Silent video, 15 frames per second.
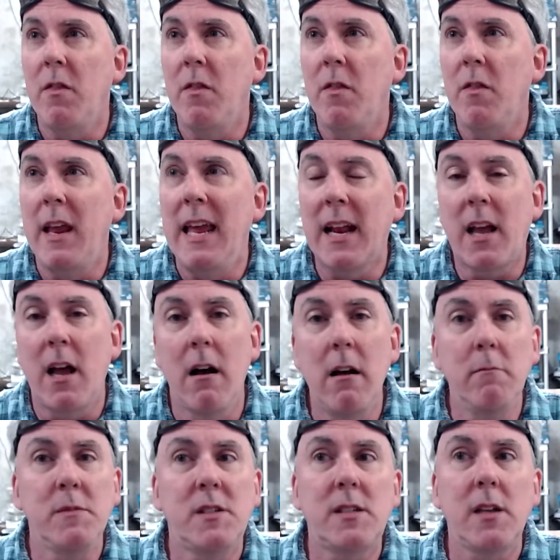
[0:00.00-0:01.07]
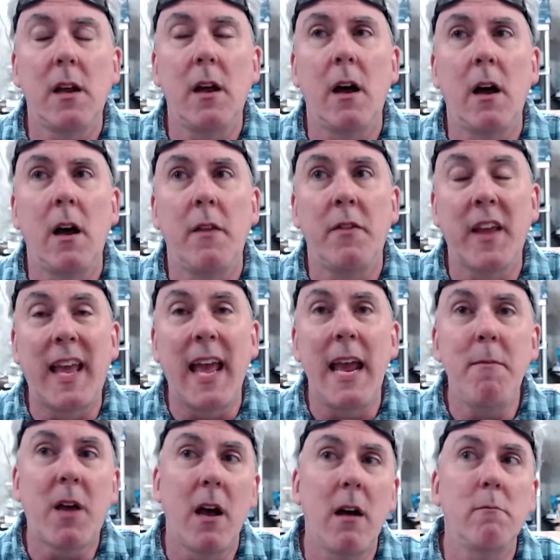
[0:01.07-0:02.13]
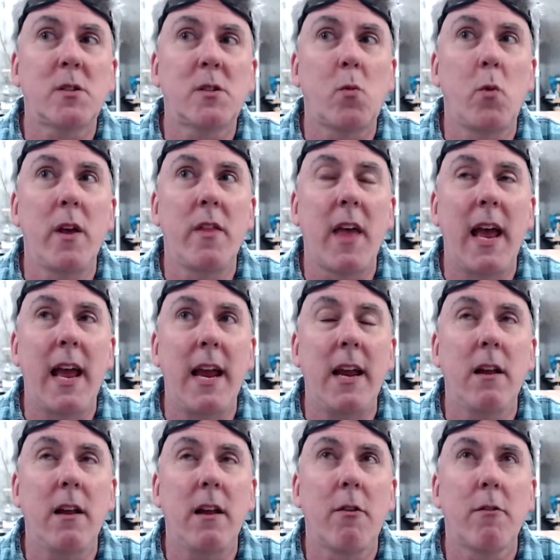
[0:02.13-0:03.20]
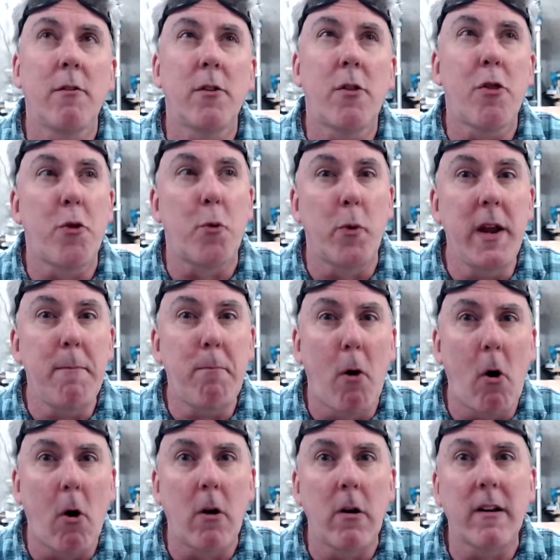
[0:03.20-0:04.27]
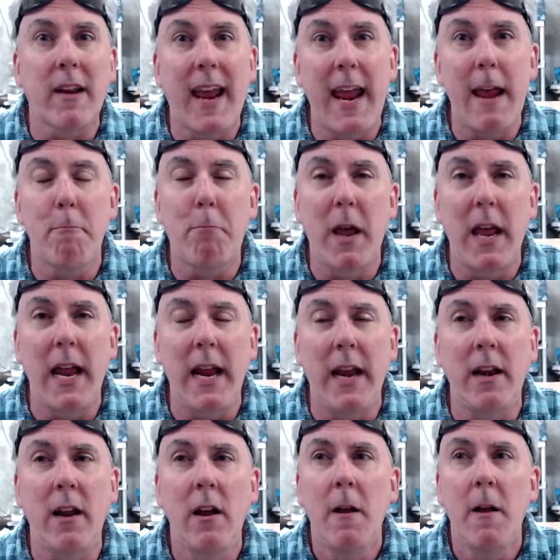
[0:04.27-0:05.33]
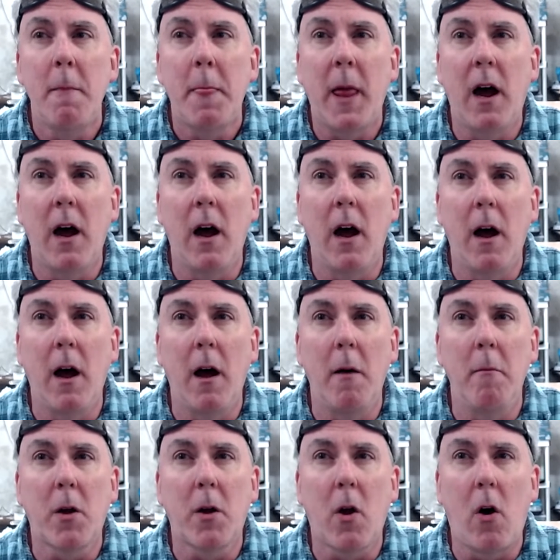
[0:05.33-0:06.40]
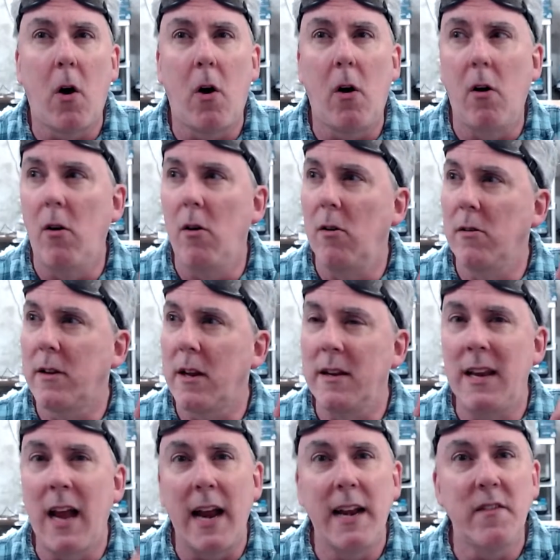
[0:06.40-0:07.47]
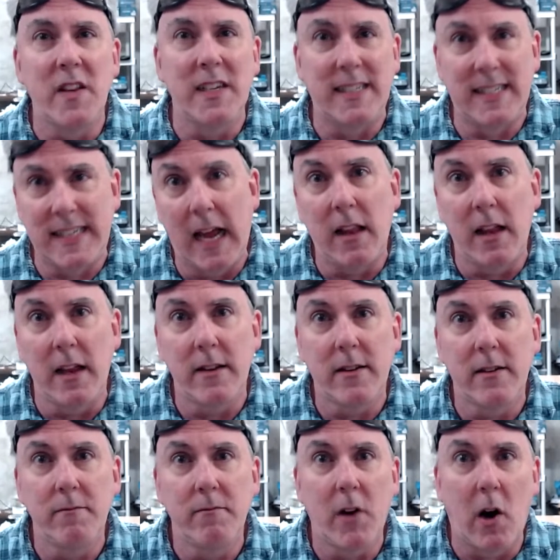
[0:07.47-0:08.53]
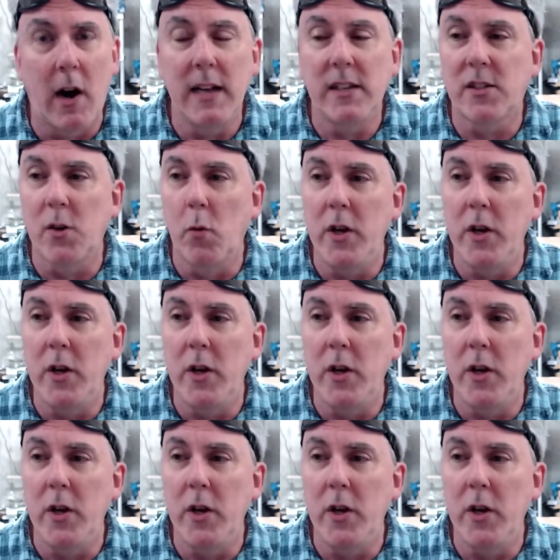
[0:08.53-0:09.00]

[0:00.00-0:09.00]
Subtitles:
The game comes with a 3-part campaign called Night of the Zealot. All right, so when